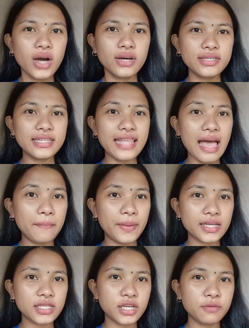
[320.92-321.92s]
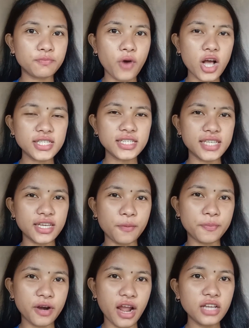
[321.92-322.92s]
On the topics on processing
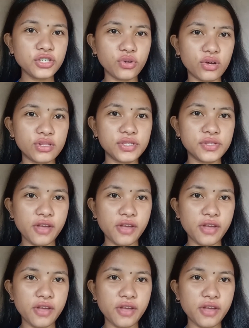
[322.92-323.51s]
operations,